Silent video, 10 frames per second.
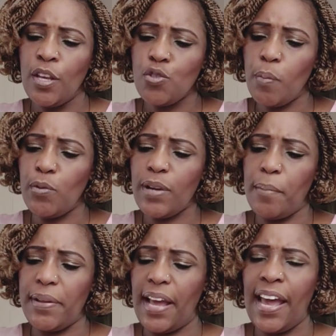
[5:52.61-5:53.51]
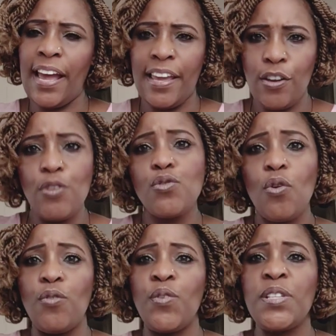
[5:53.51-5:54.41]
So, but look at Benaiah, he also
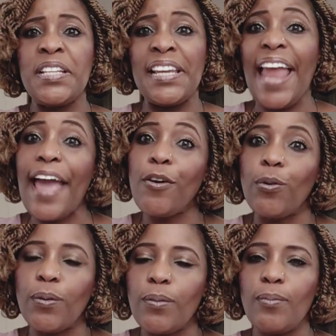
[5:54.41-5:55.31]
confronted a lion.